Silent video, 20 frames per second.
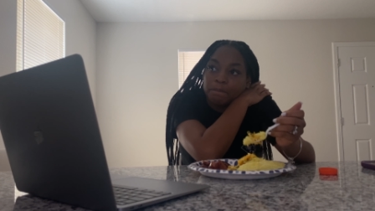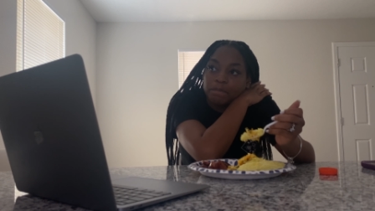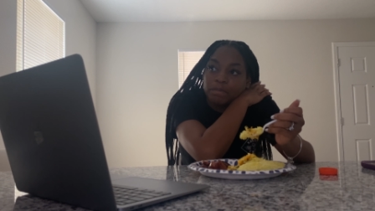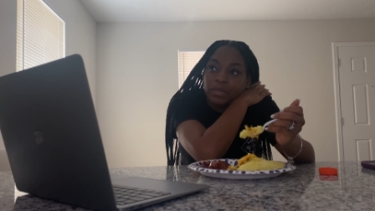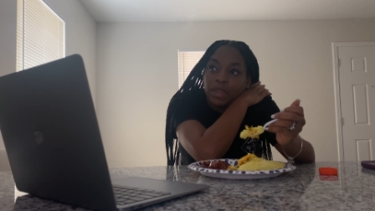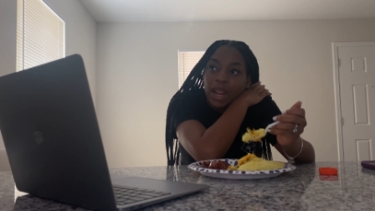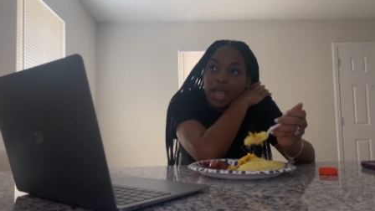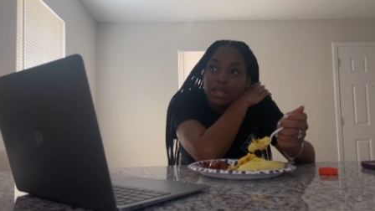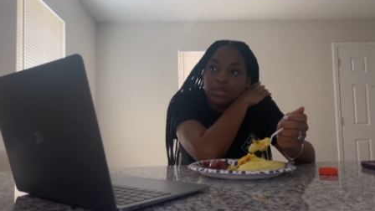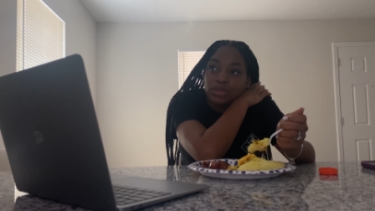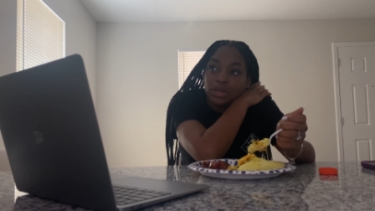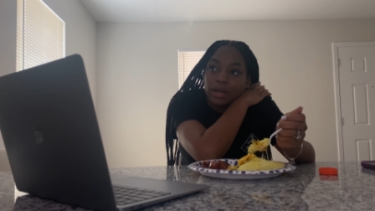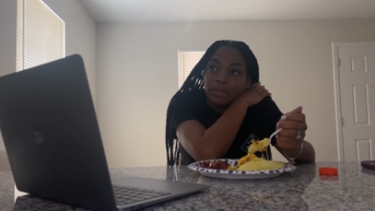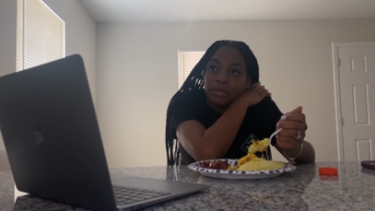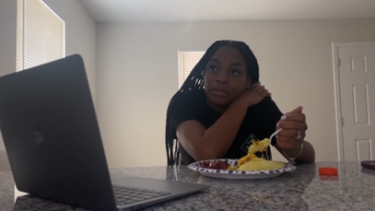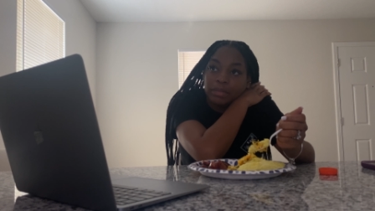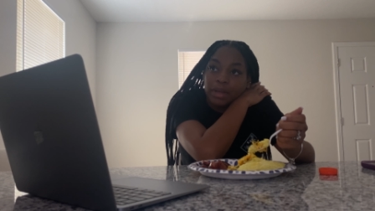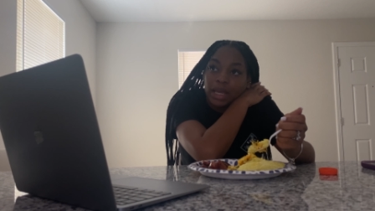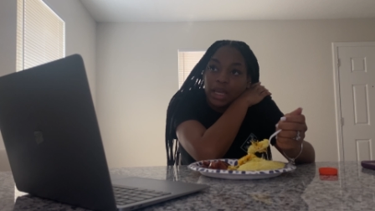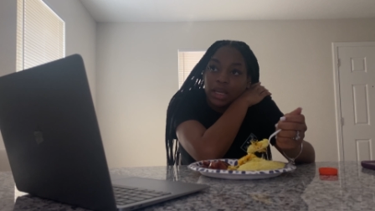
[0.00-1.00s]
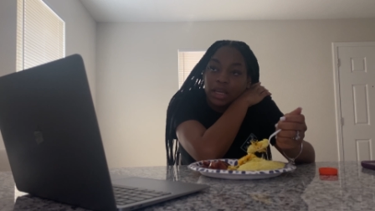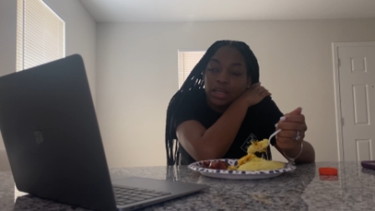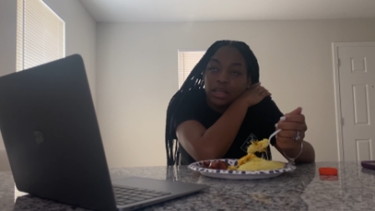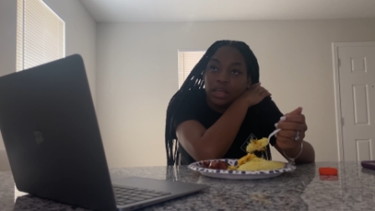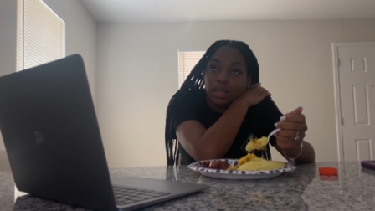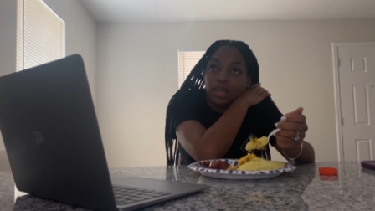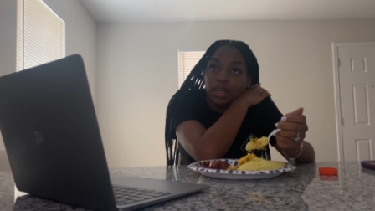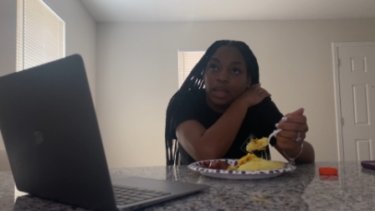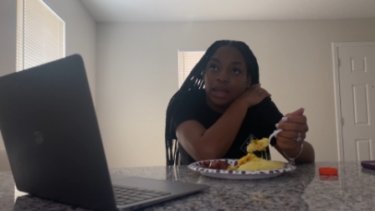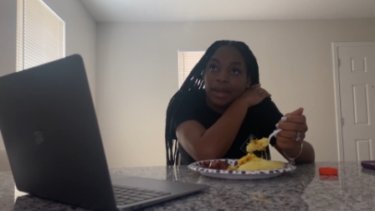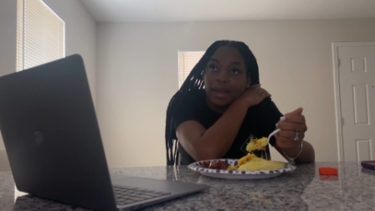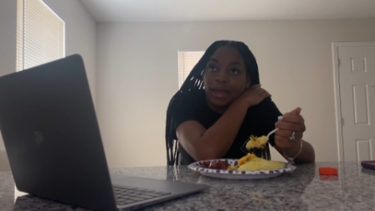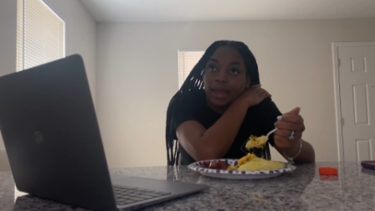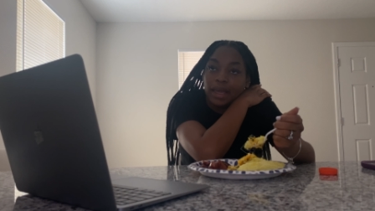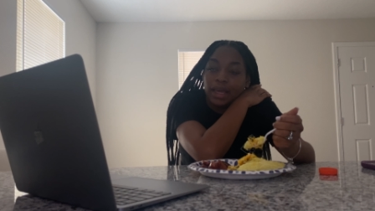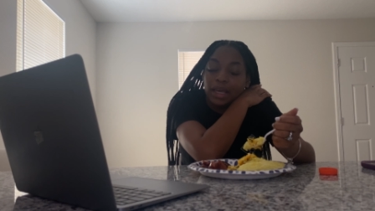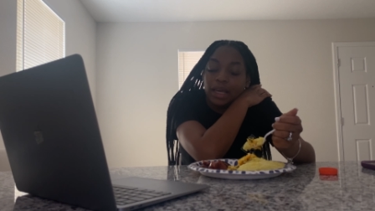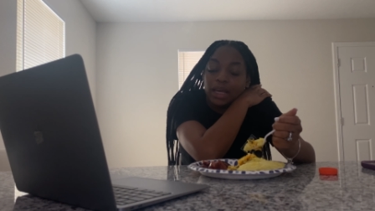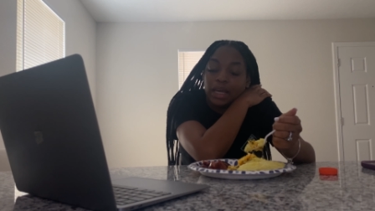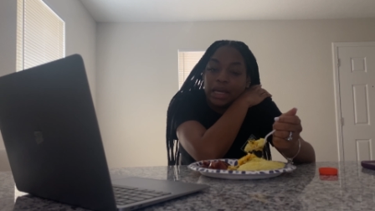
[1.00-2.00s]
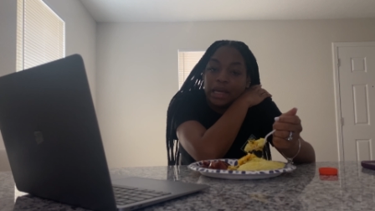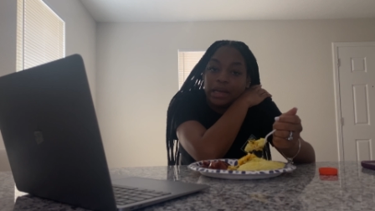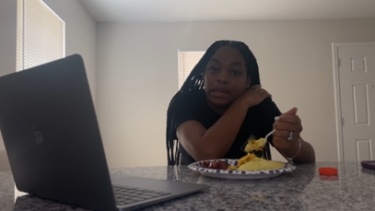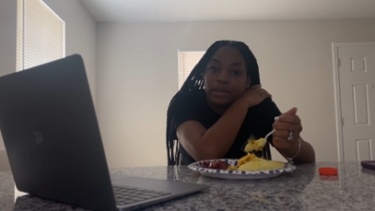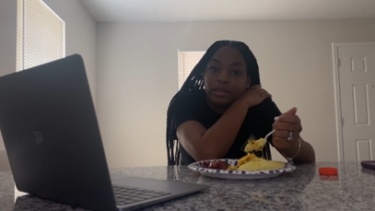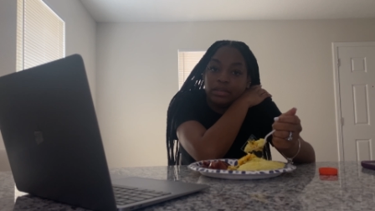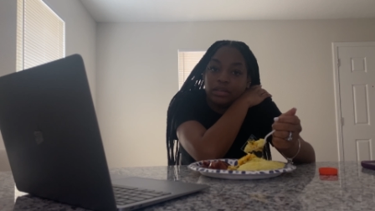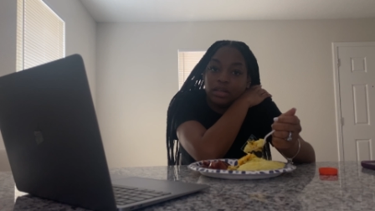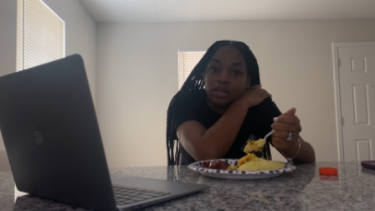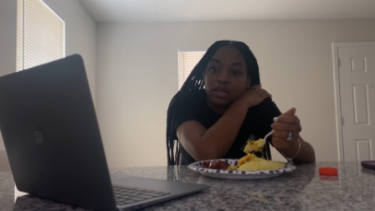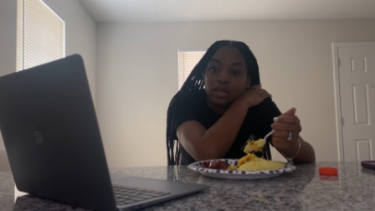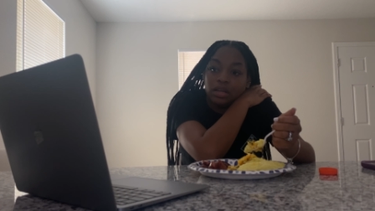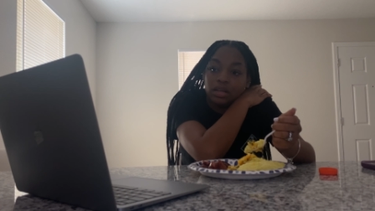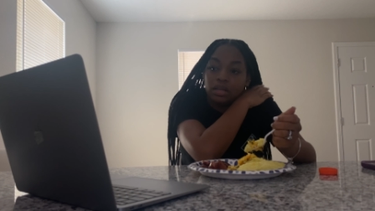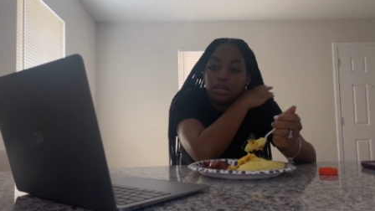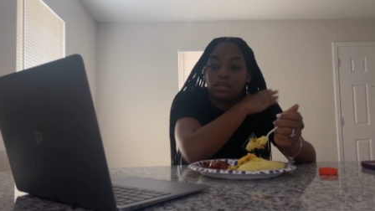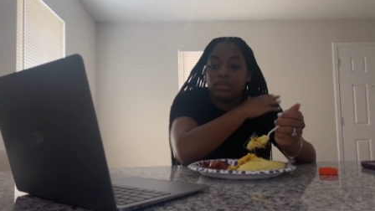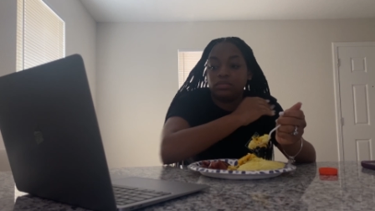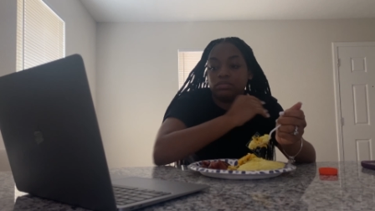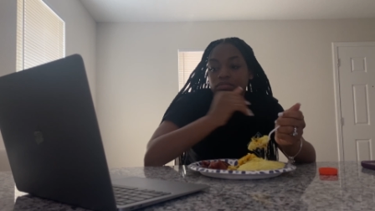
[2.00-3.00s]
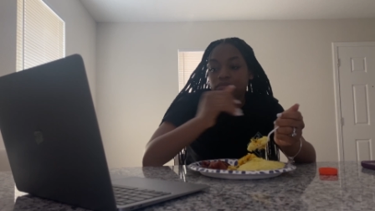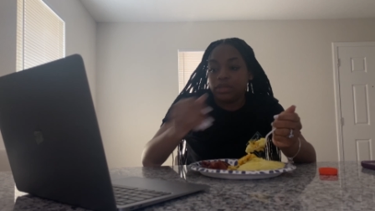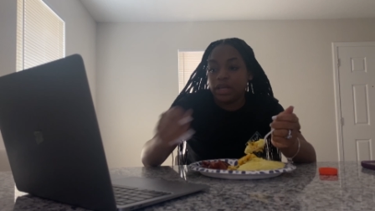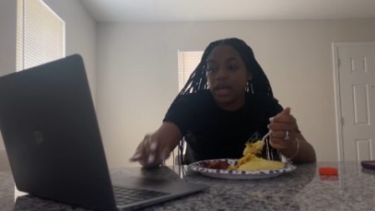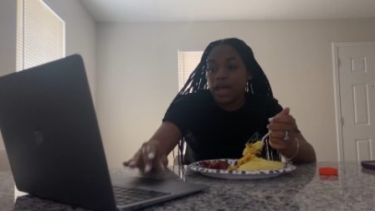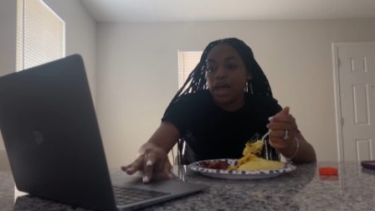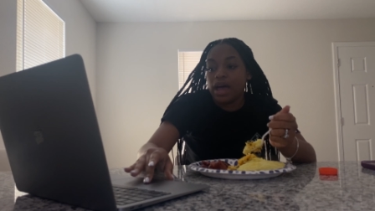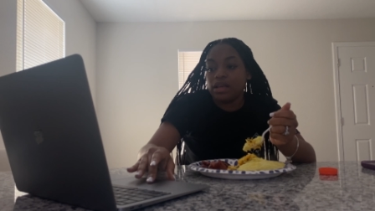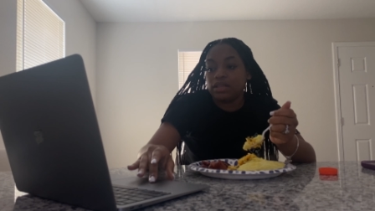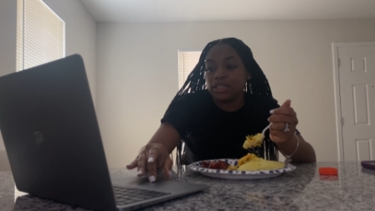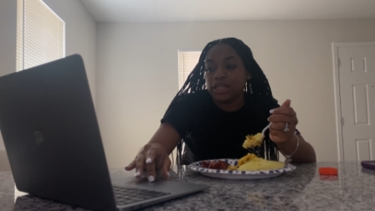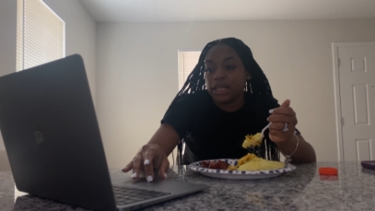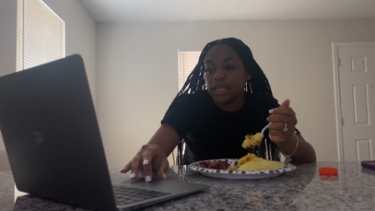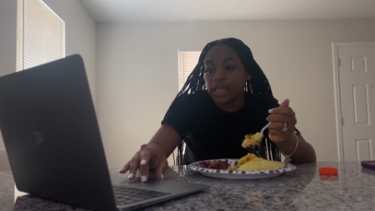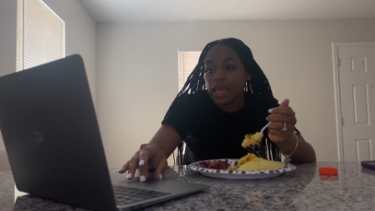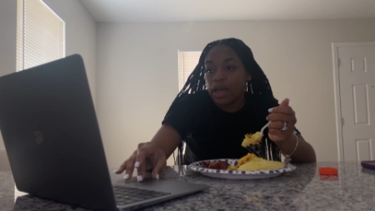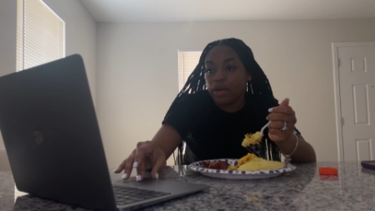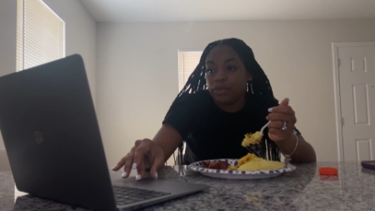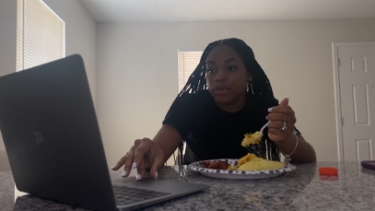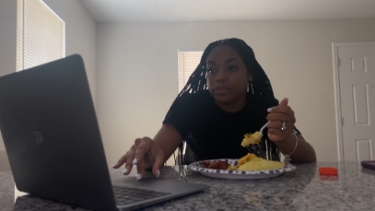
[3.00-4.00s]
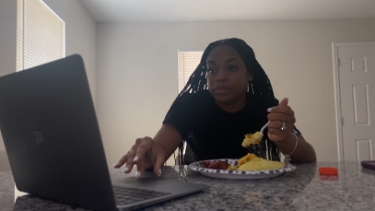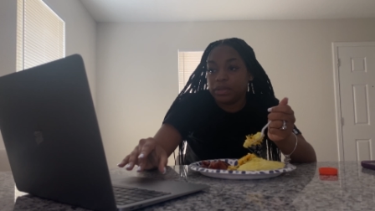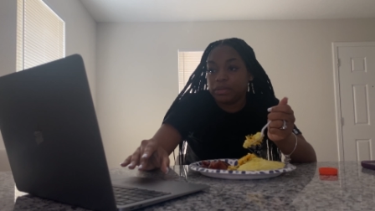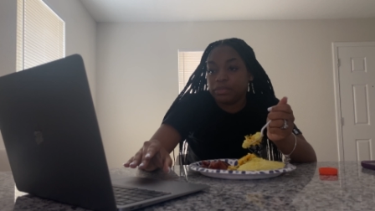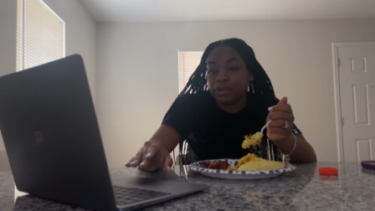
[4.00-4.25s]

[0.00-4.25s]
that's what I'm gonna make, and um, yeah, I'll take y'all with me.